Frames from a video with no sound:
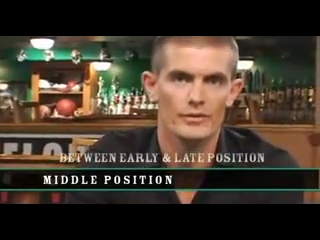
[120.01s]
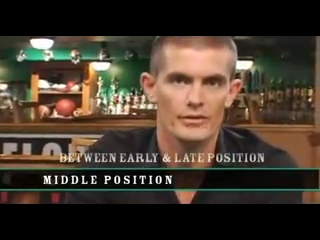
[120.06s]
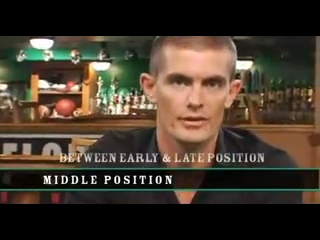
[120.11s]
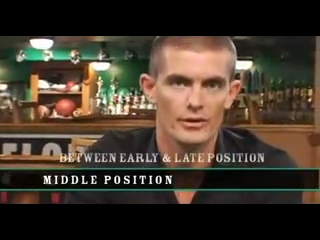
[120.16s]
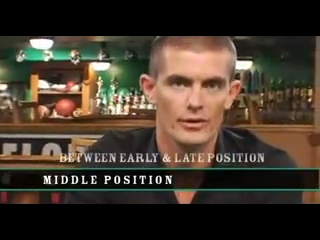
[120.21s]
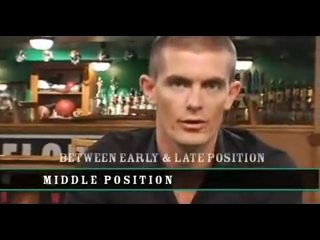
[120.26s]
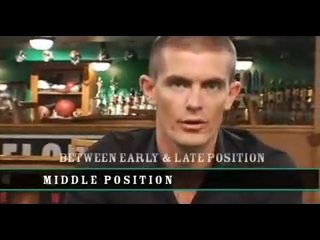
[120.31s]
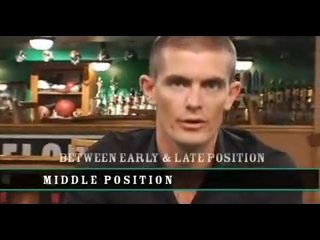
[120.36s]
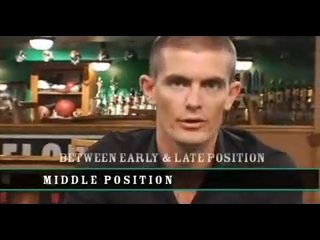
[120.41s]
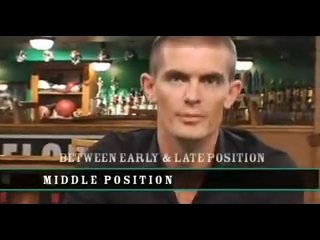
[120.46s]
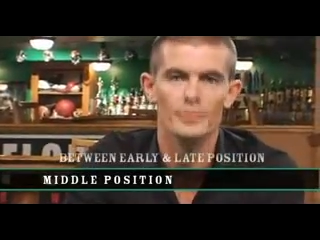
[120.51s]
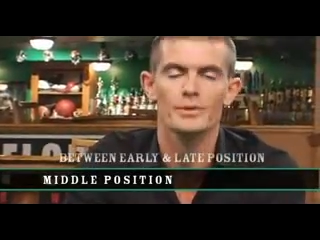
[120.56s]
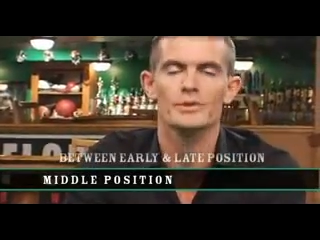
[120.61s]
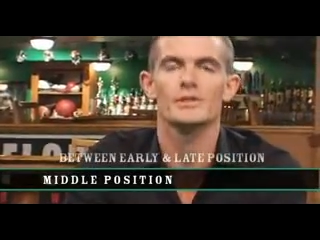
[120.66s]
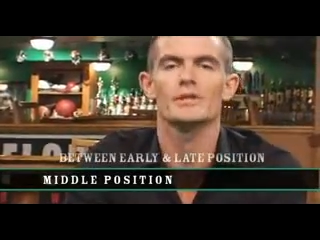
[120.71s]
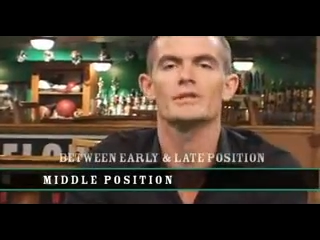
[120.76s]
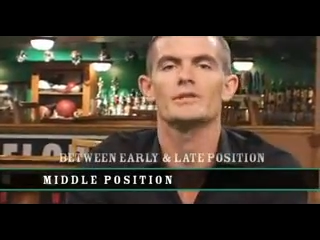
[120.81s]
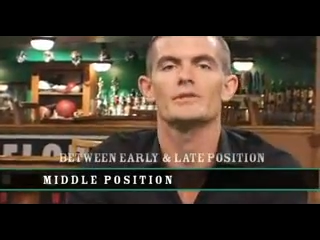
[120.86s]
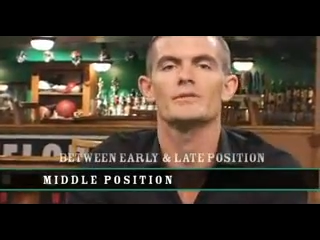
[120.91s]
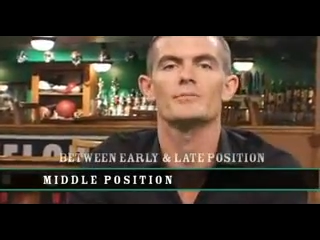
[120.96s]
the early
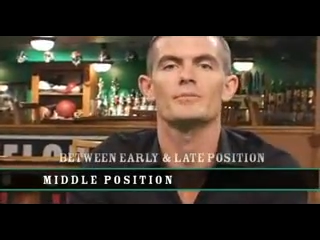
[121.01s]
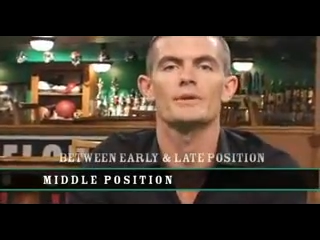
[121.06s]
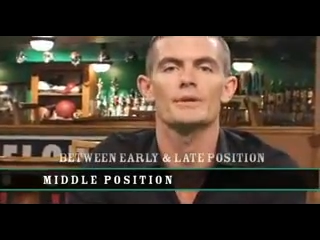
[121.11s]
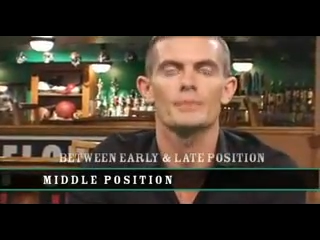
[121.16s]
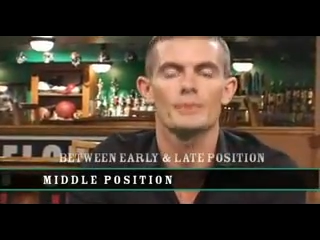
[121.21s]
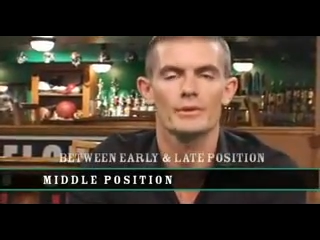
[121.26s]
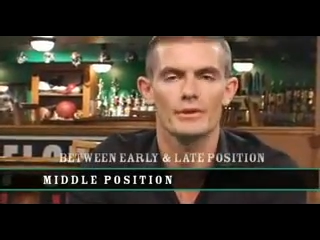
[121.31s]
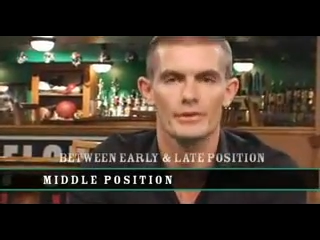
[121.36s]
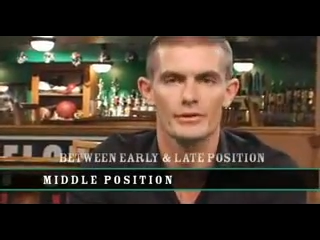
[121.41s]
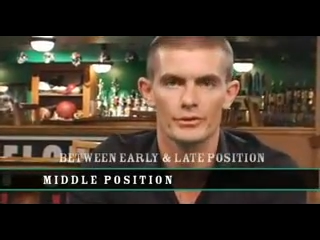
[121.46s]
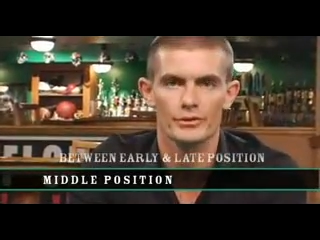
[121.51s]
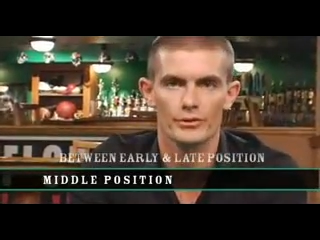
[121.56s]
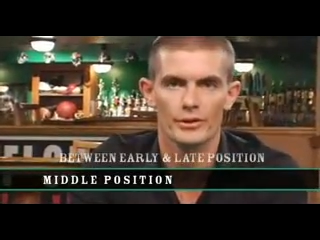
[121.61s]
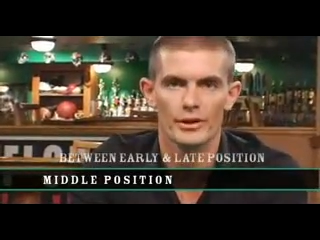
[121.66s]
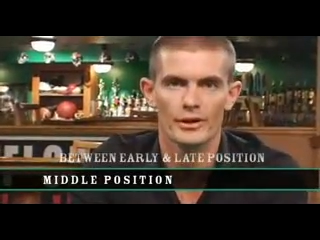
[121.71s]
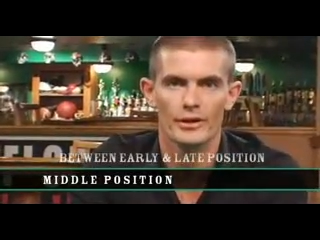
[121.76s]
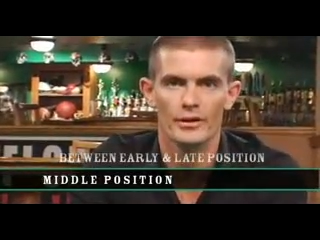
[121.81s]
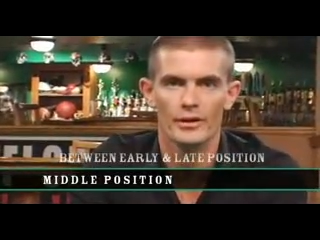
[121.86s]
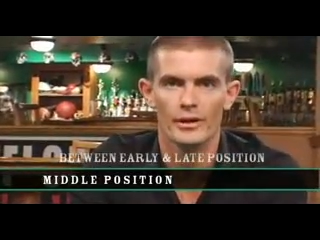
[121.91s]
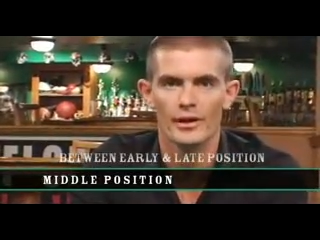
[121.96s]
position people are
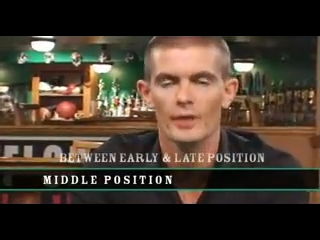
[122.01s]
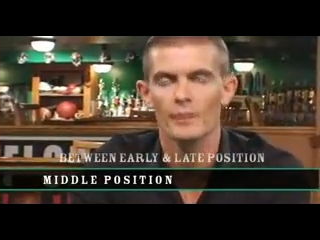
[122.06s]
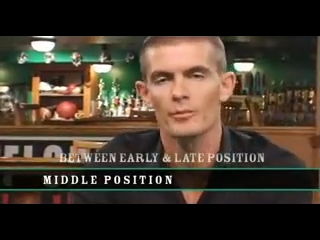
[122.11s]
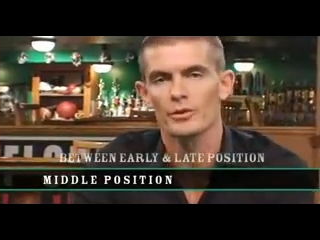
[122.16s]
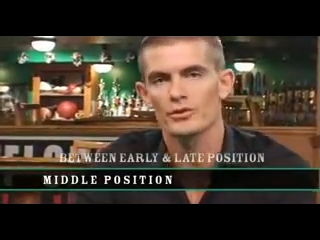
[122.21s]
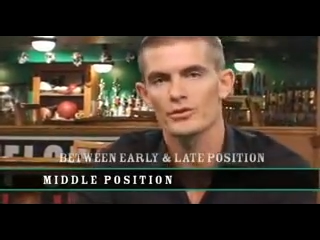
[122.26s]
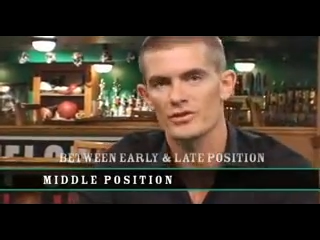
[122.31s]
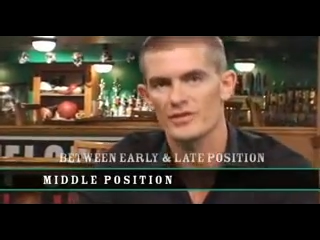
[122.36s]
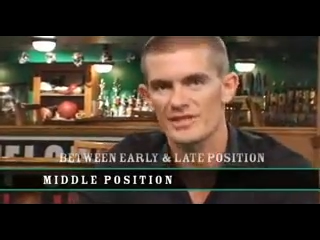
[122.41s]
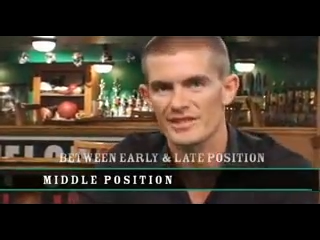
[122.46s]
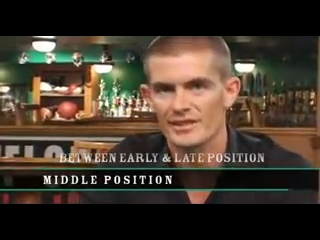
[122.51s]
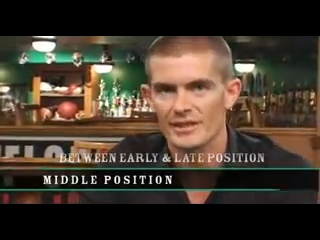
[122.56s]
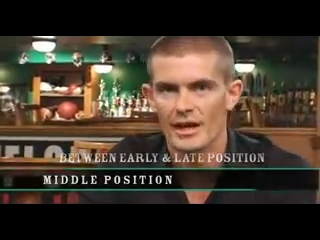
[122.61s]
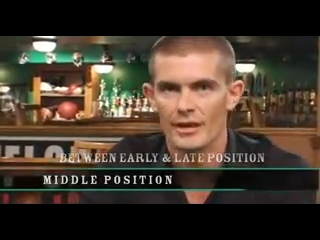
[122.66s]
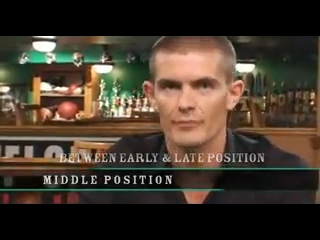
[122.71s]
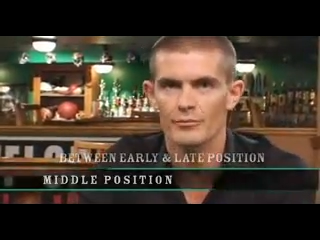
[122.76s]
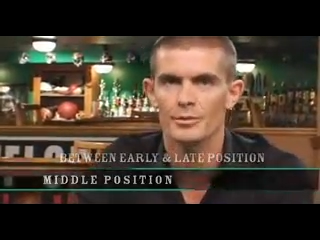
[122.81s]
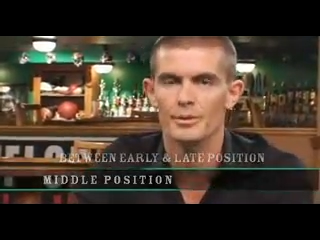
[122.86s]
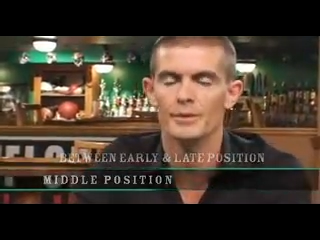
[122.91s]
doing, but you still have